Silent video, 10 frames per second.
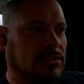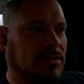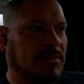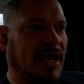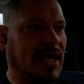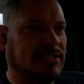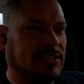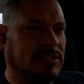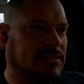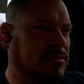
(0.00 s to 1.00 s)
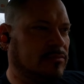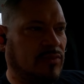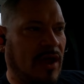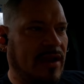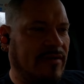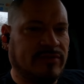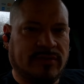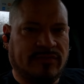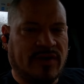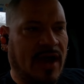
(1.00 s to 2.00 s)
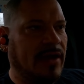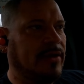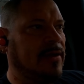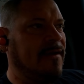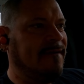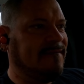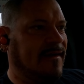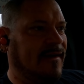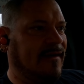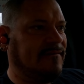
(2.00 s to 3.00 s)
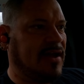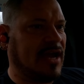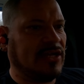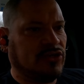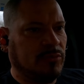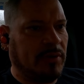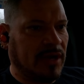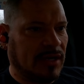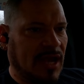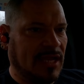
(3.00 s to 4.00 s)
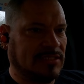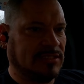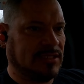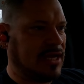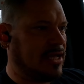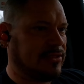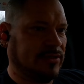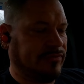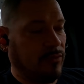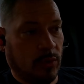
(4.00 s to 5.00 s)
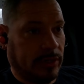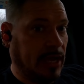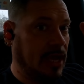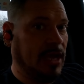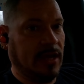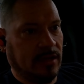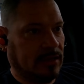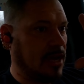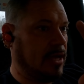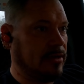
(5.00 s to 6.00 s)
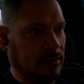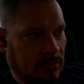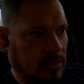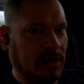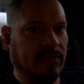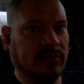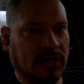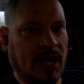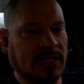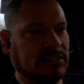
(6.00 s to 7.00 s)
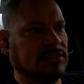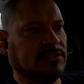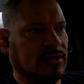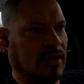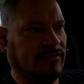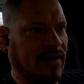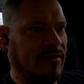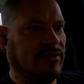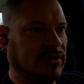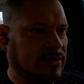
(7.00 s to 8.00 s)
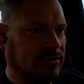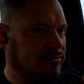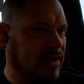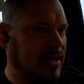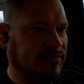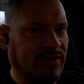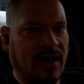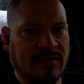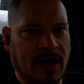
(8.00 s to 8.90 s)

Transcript: some glasses right after the fire um, I got two pair of glasses. I got the 4K kind of whatever glasses, like $585 or